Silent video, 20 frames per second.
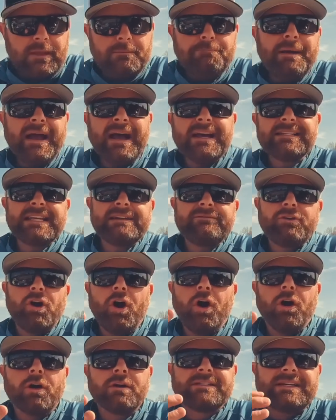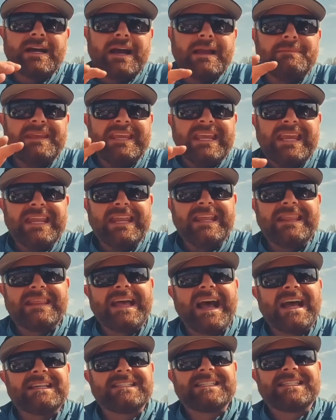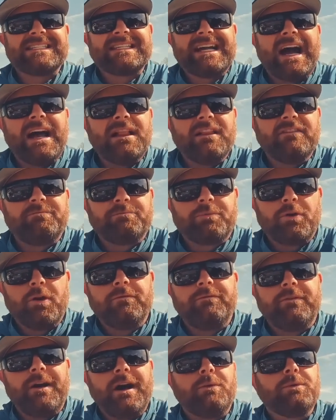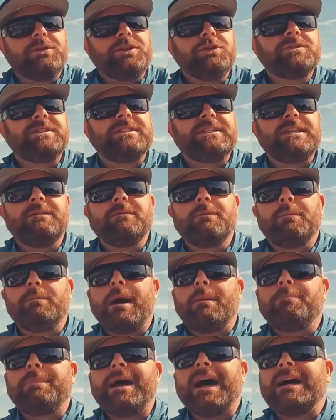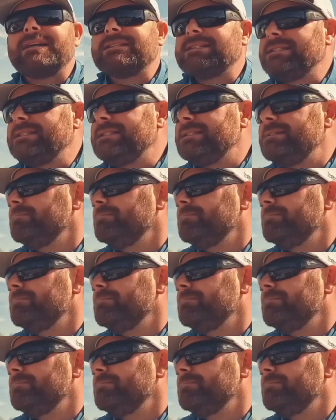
bass have a hard time eating that style of profile. When you see a, a bass